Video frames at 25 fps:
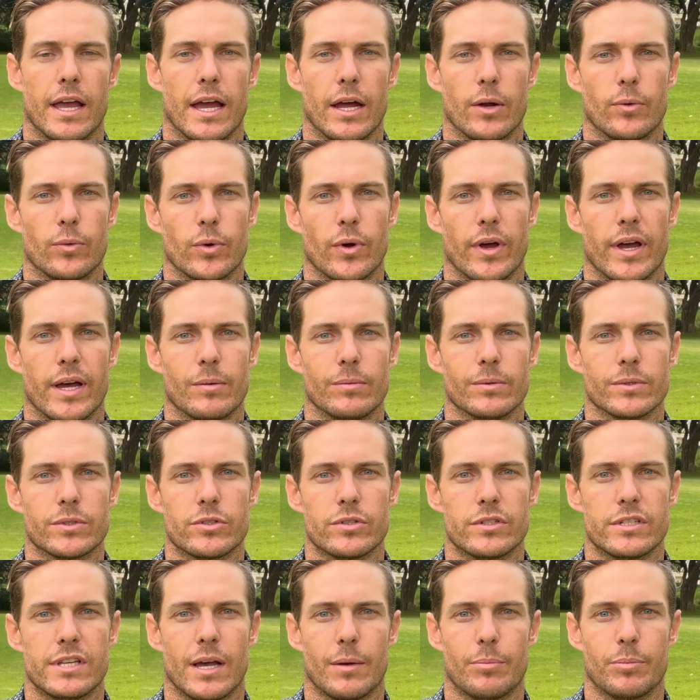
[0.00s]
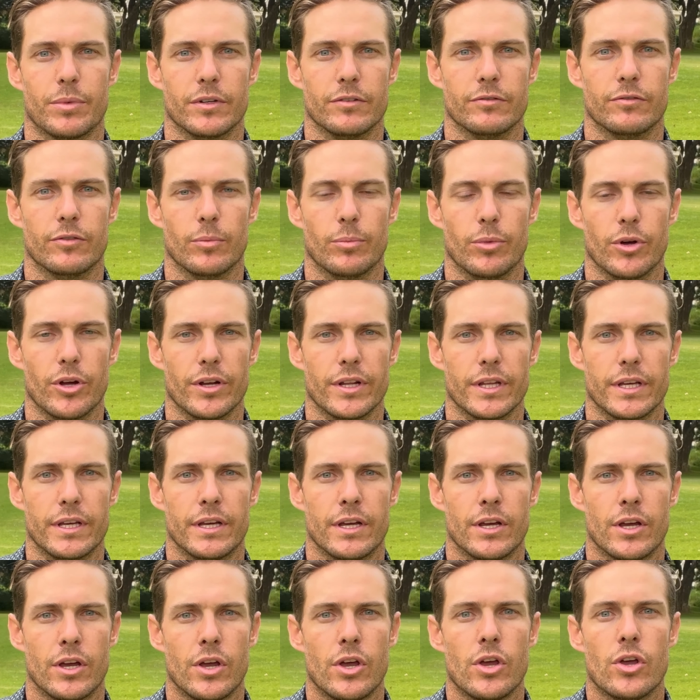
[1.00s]
and we were able to tap in for birdie.
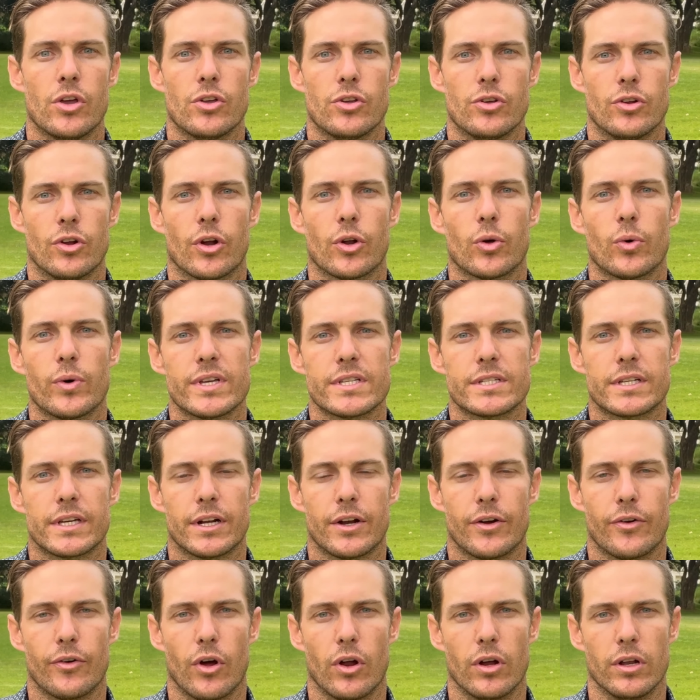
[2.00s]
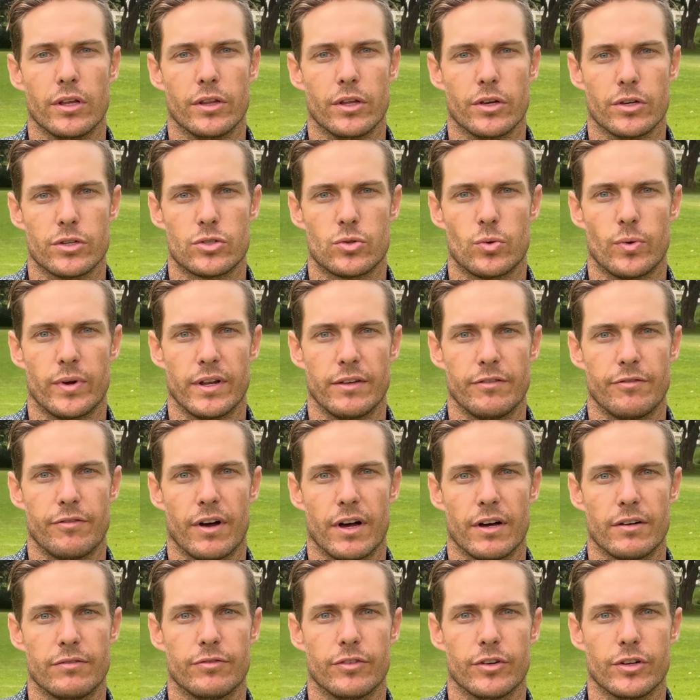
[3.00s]
You're not always going to roll in those
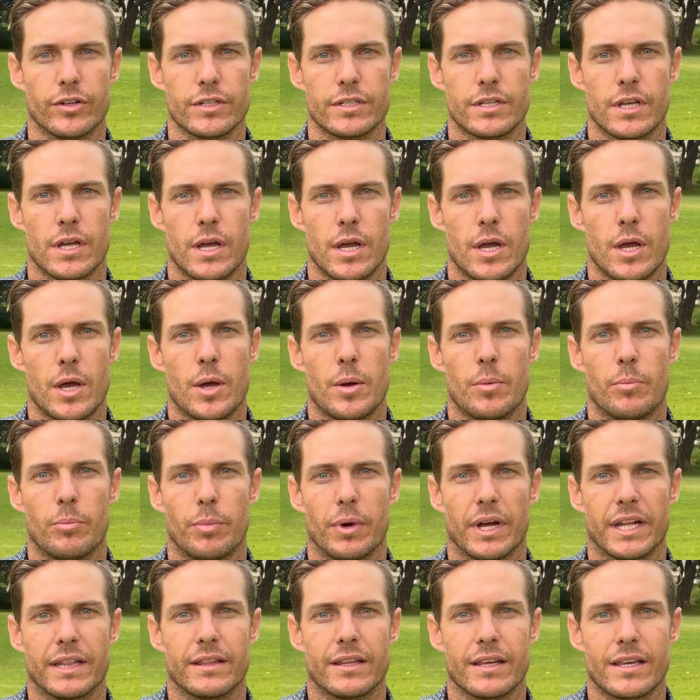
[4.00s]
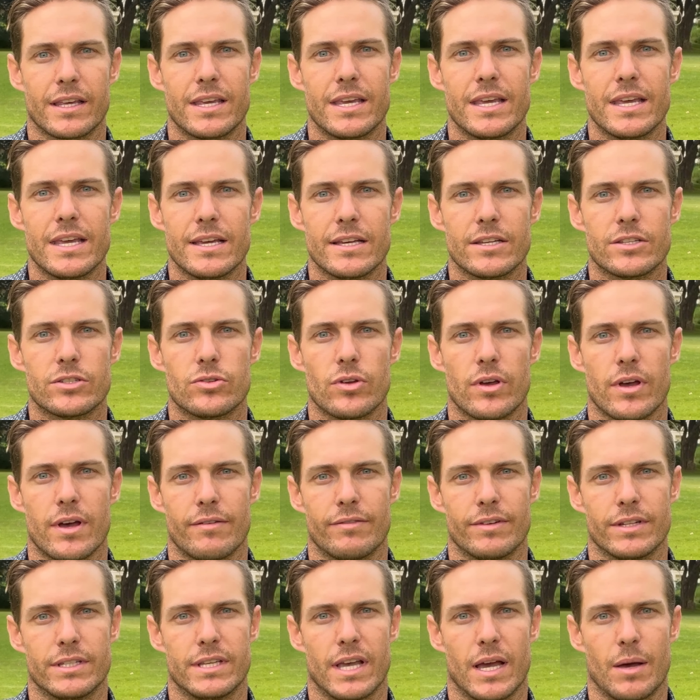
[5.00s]
25 footers. but the key is to
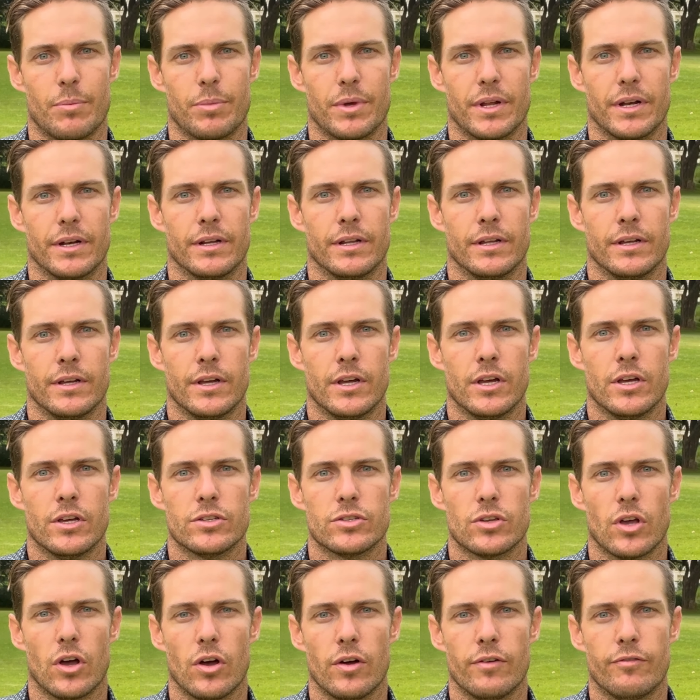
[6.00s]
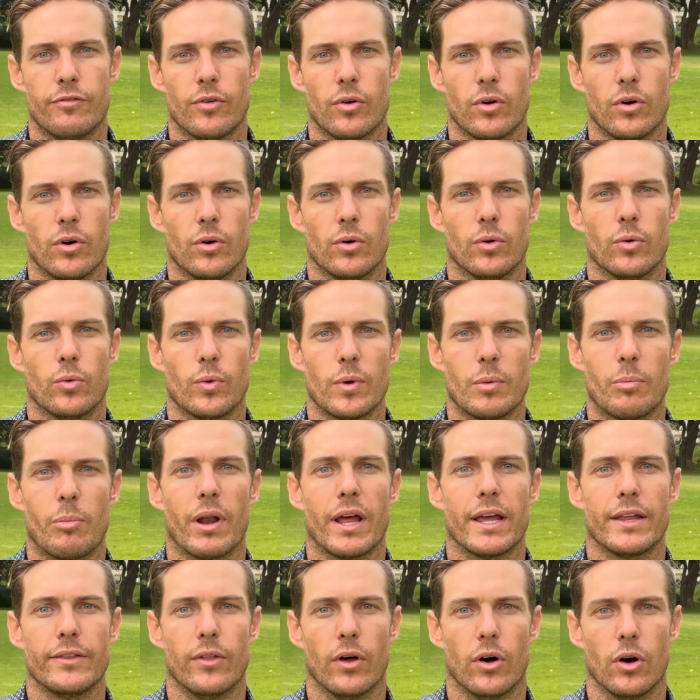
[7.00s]
have a tap. So overall, we
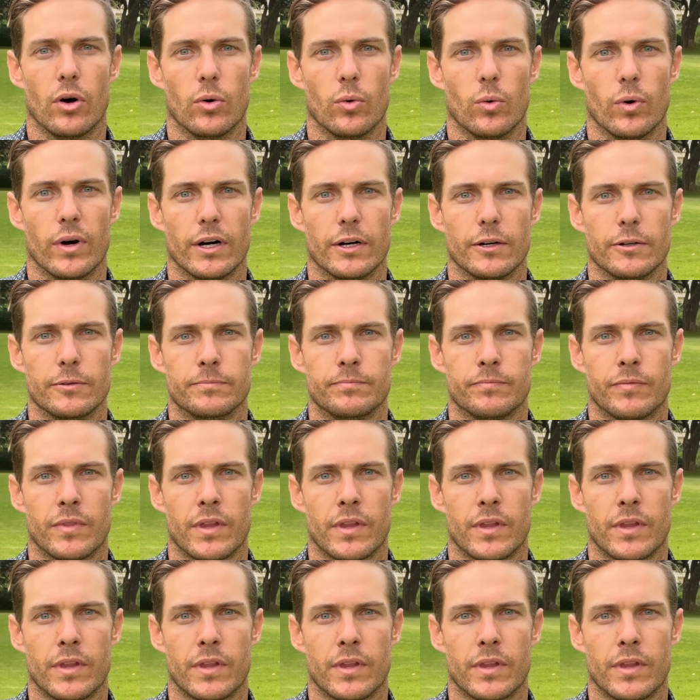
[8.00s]
played the hole well.